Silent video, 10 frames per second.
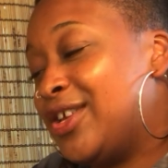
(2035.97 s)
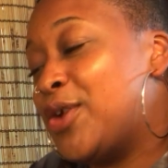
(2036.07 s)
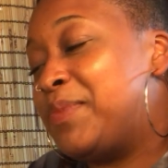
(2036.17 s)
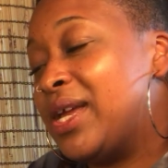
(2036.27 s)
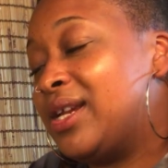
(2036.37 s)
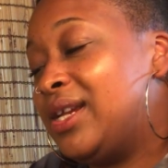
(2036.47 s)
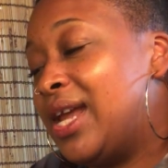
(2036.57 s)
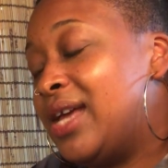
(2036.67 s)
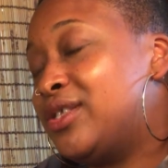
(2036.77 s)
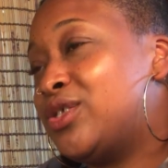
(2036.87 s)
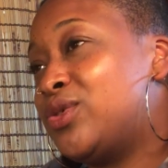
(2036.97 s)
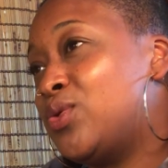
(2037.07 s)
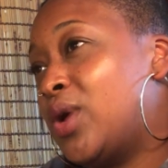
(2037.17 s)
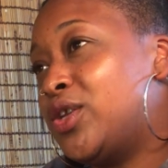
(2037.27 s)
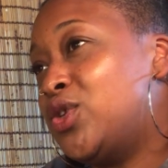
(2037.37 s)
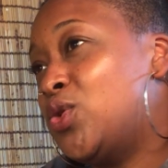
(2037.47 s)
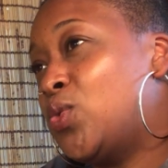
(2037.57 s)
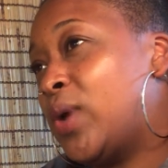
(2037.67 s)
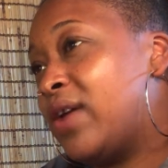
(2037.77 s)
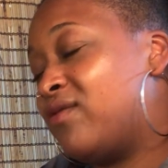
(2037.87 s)
You're being led to a
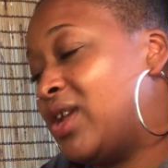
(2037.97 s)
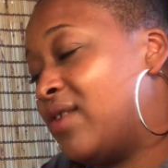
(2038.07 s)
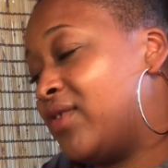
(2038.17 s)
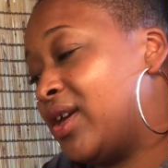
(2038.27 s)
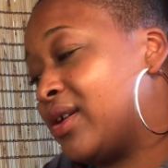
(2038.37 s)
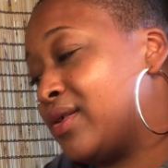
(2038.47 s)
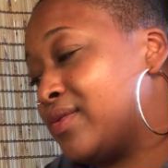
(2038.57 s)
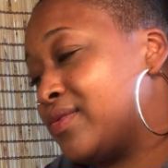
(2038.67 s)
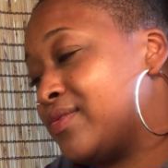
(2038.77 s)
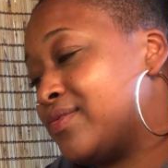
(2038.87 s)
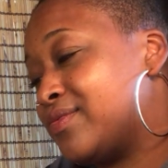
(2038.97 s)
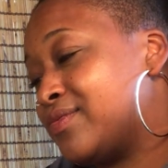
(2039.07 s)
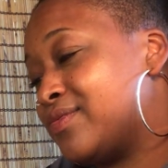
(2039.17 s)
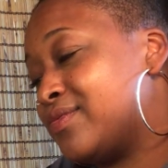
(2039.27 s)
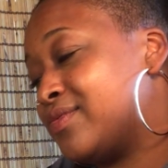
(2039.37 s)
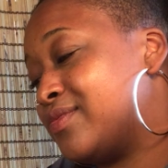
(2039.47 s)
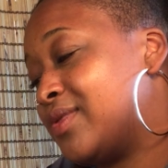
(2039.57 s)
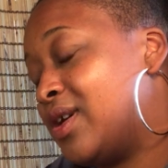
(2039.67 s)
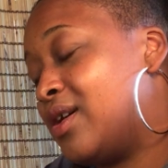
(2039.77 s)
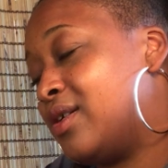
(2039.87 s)
new way of loving.
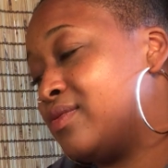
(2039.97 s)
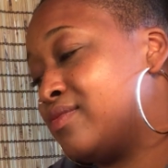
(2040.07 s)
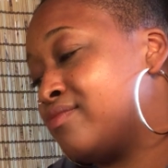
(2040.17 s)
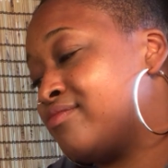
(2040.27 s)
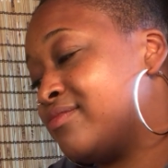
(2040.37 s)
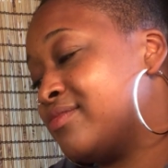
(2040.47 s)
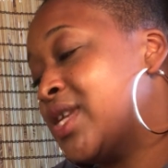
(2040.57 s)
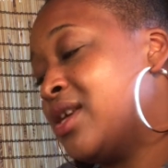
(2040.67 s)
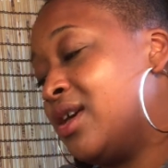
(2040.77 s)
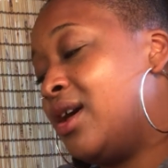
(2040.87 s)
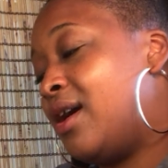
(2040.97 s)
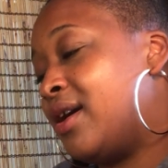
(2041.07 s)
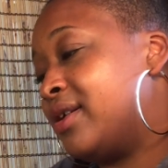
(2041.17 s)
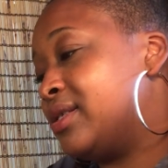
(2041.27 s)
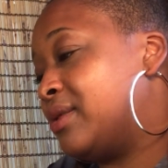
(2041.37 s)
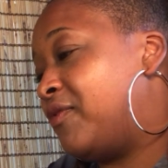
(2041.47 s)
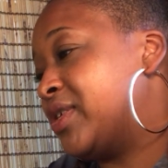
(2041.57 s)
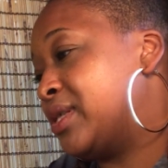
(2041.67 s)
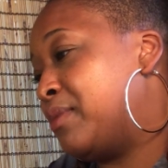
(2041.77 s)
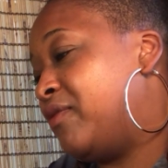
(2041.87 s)
Oh. All right, so
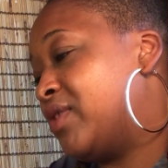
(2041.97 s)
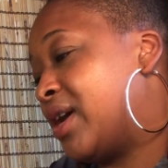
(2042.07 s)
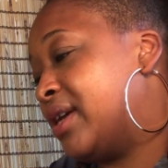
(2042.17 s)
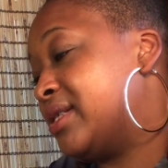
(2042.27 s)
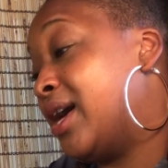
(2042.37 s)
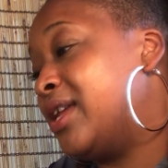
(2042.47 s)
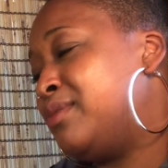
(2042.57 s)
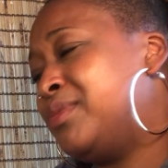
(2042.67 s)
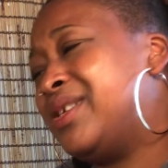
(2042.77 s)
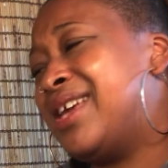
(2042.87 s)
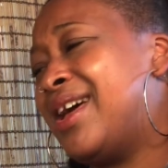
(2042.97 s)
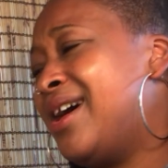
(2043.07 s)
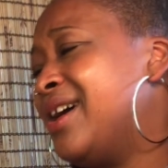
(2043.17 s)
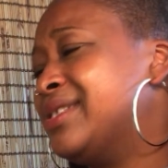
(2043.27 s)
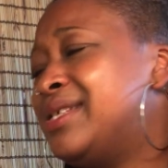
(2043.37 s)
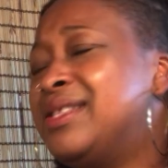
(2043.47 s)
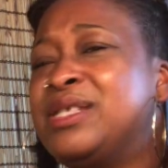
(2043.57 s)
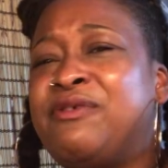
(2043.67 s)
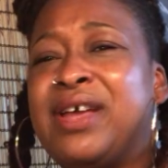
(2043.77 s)
for some of you guys, honey, yeah, see this